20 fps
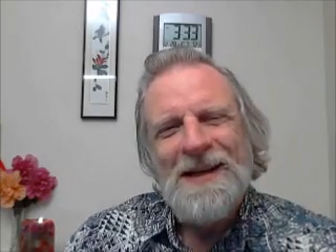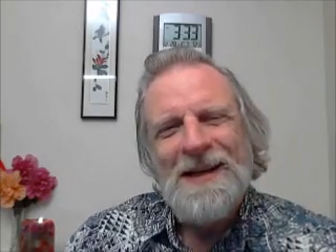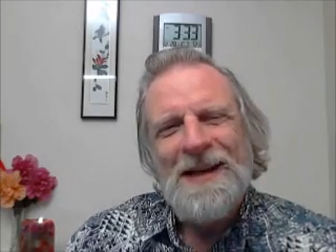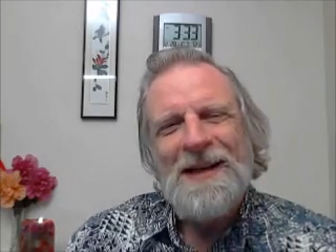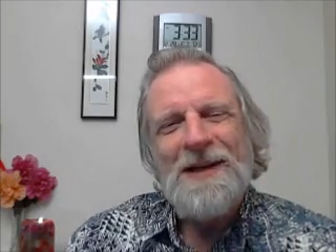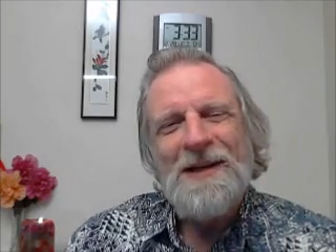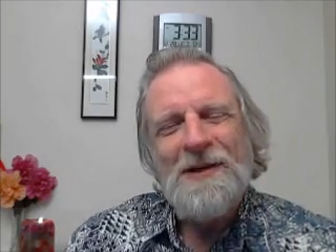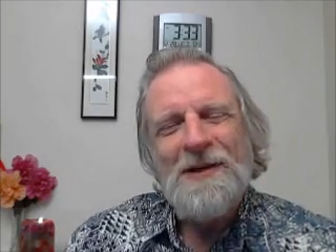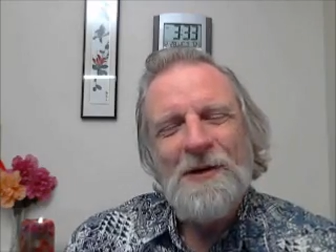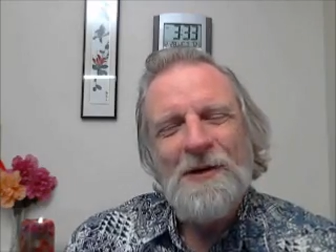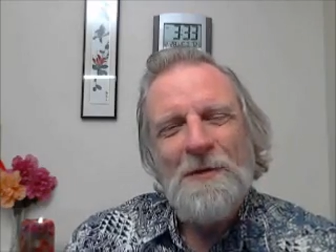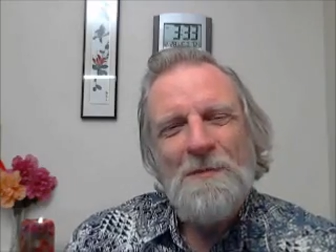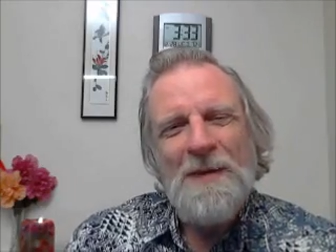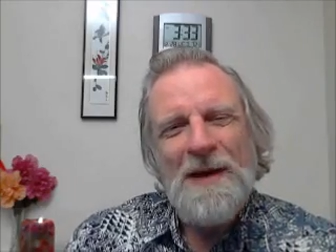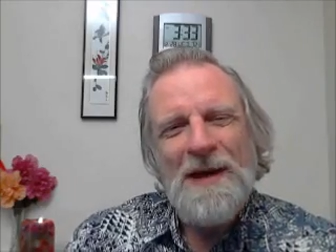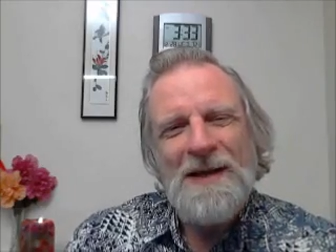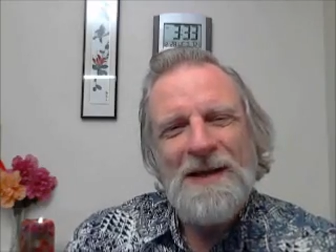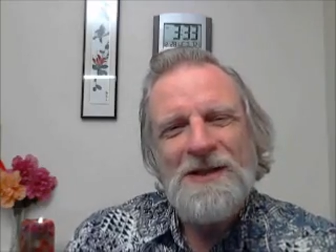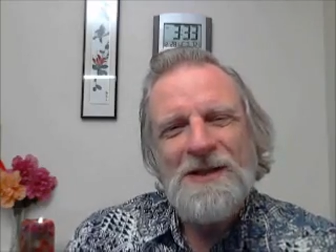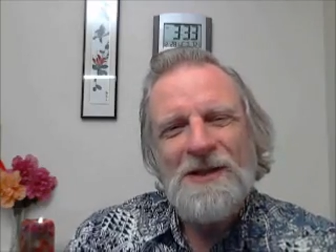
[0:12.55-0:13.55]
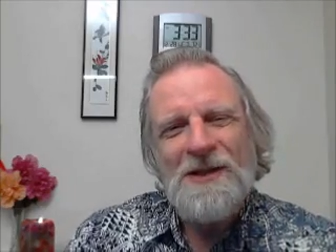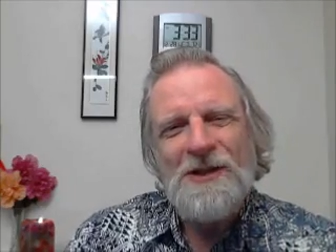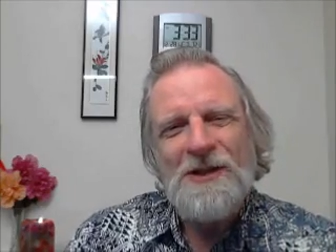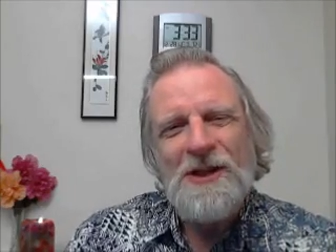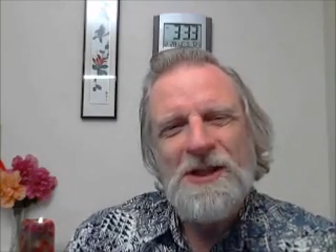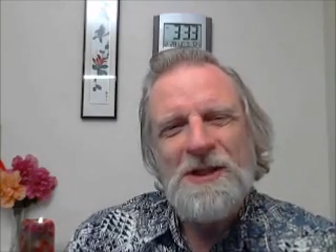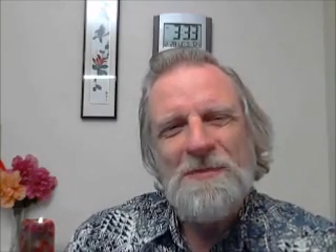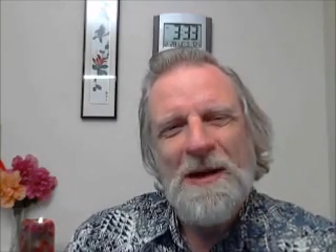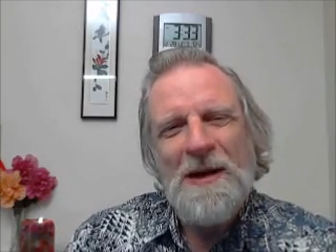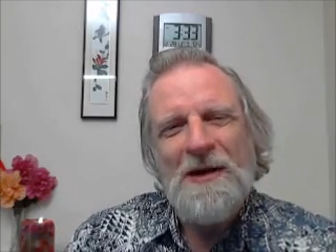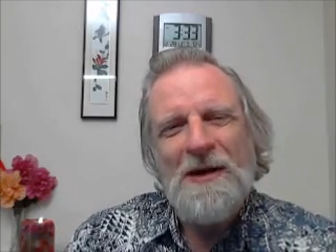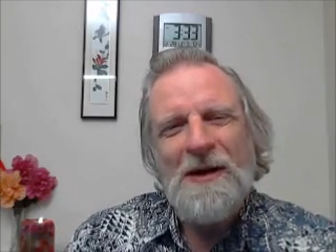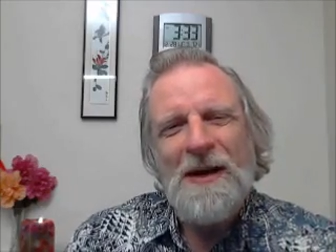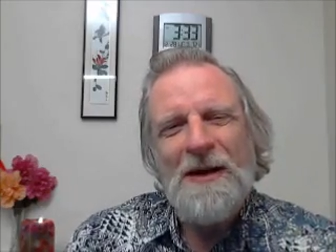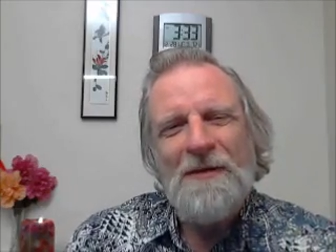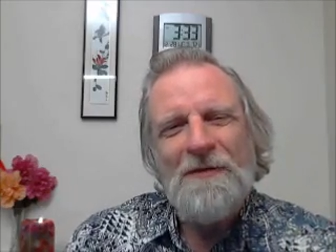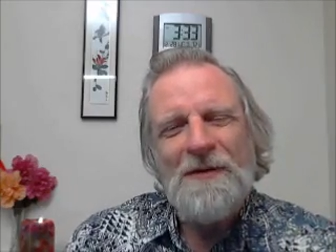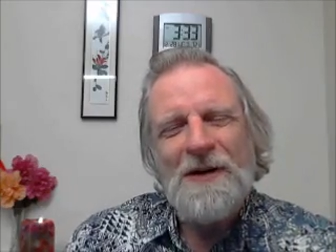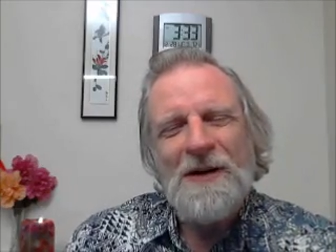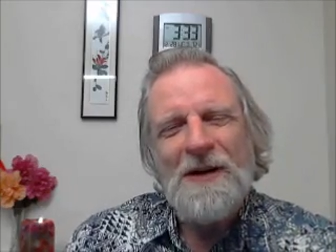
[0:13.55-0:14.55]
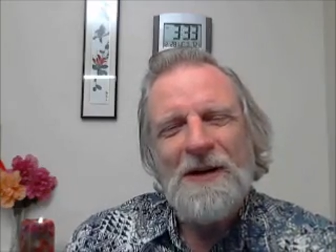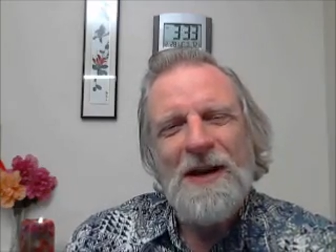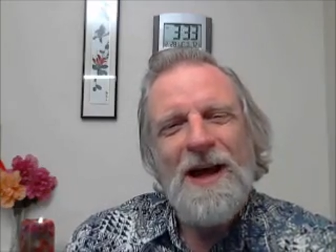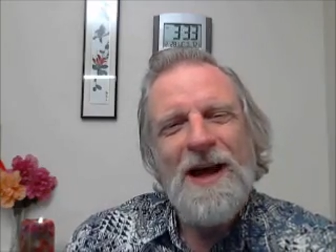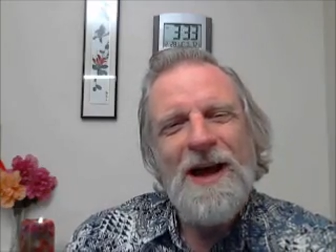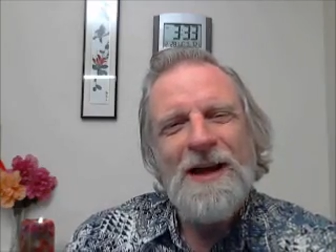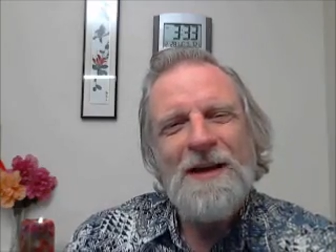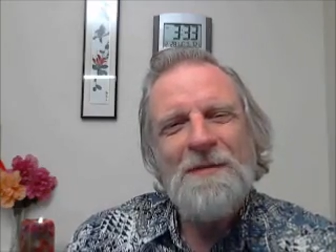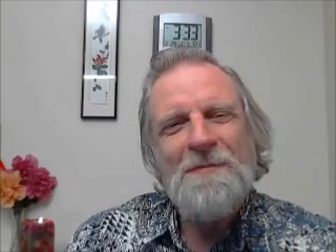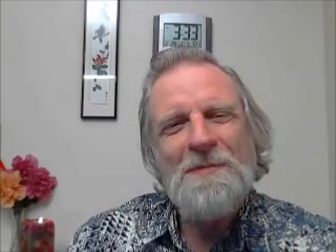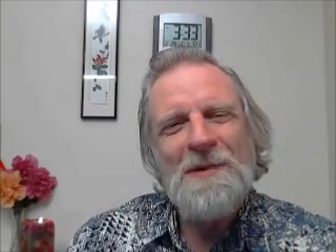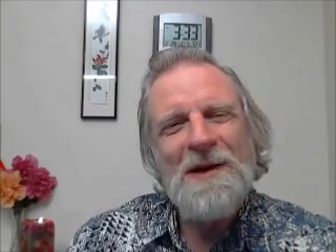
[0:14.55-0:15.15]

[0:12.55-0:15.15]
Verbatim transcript: I didn't go to bed till just about eleven o'clock,